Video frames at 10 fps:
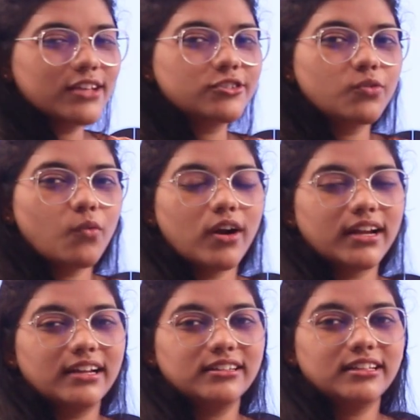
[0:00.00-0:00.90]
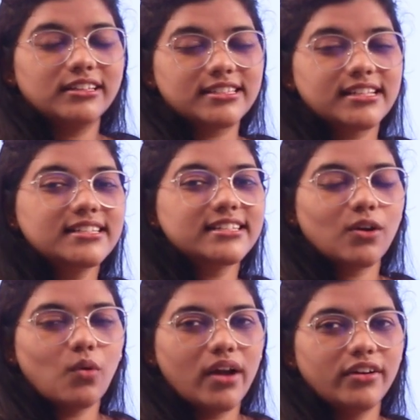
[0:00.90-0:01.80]
as to what are the skills
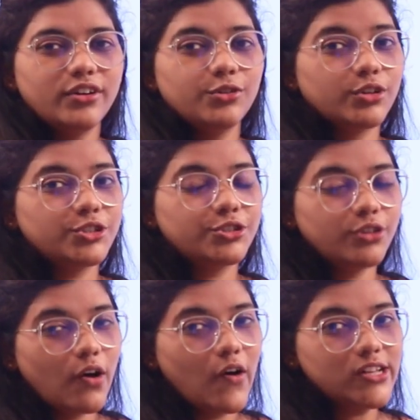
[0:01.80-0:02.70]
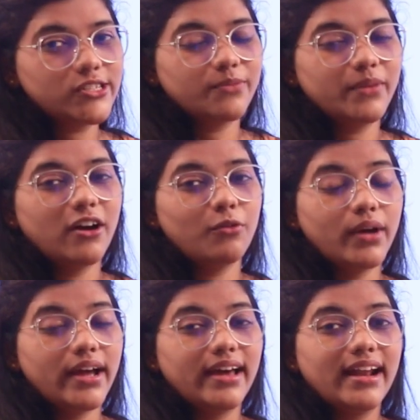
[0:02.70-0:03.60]
required, you should also be
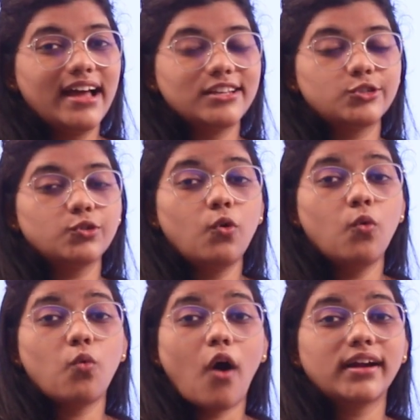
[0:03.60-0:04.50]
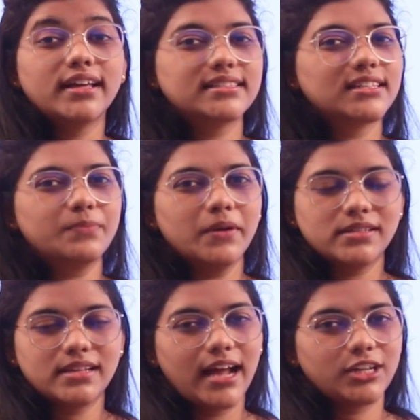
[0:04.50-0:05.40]
aware as to what does this
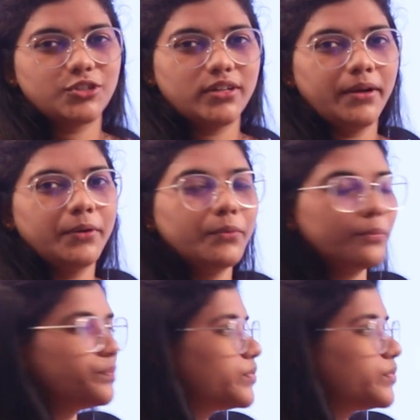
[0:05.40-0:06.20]
person actually do.